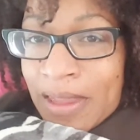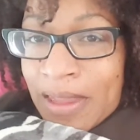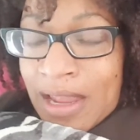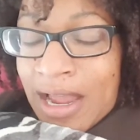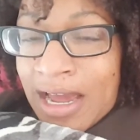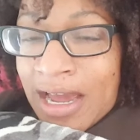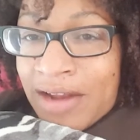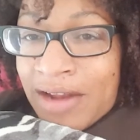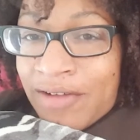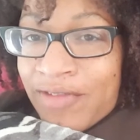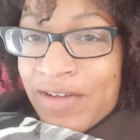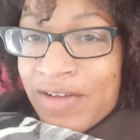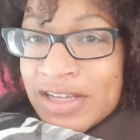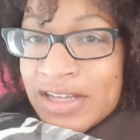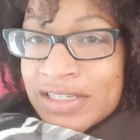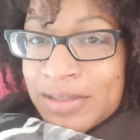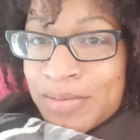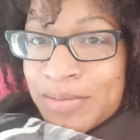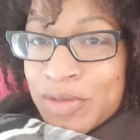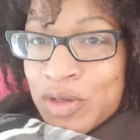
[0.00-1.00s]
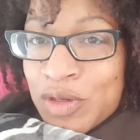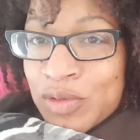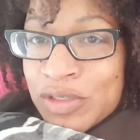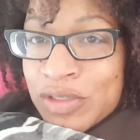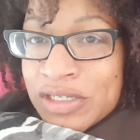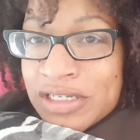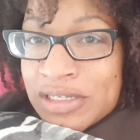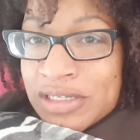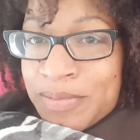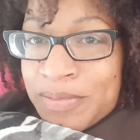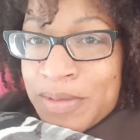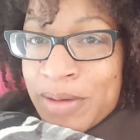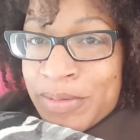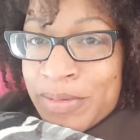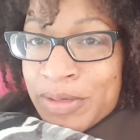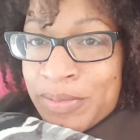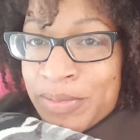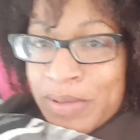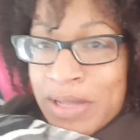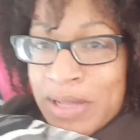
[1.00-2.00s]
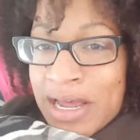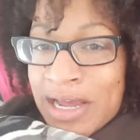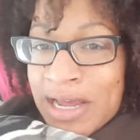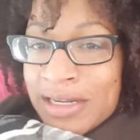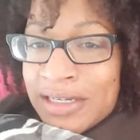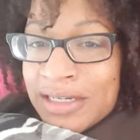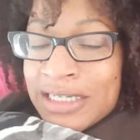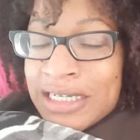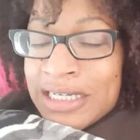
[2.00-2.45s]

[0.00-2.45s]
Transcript: I gotta find some music to be able to play.